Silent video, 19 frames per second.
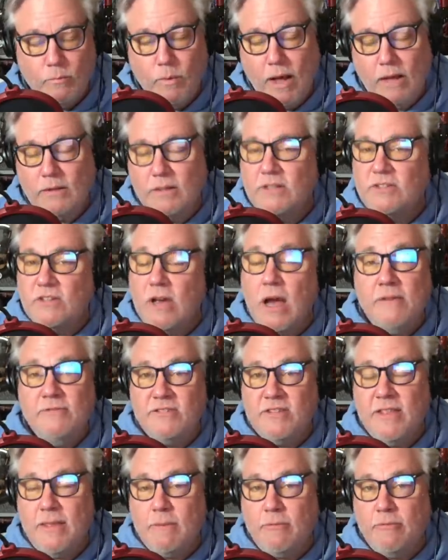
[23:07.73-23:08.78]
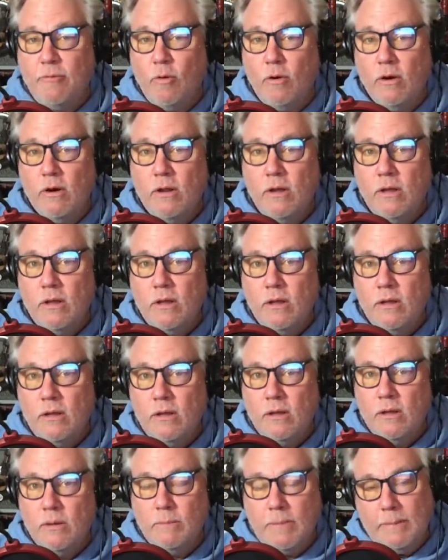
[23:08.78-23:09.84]
Well, I've said that before.
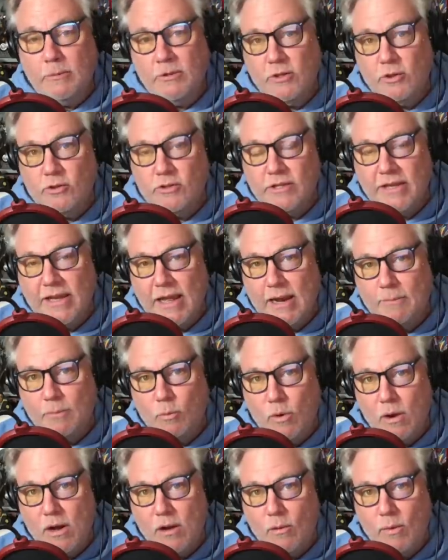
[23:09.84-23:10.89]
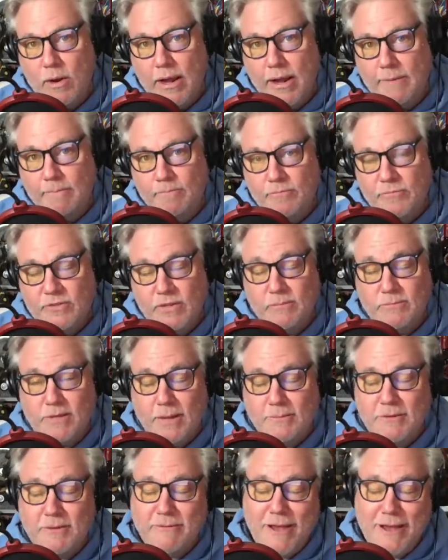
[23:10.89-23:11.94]
People usually get up and walk away.
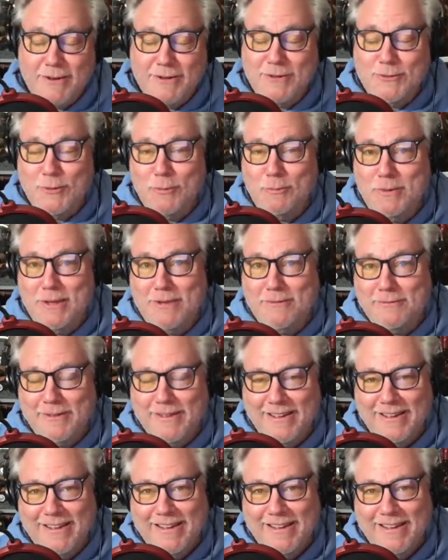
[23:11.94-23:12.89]
Sometimes I've gotten into a beef.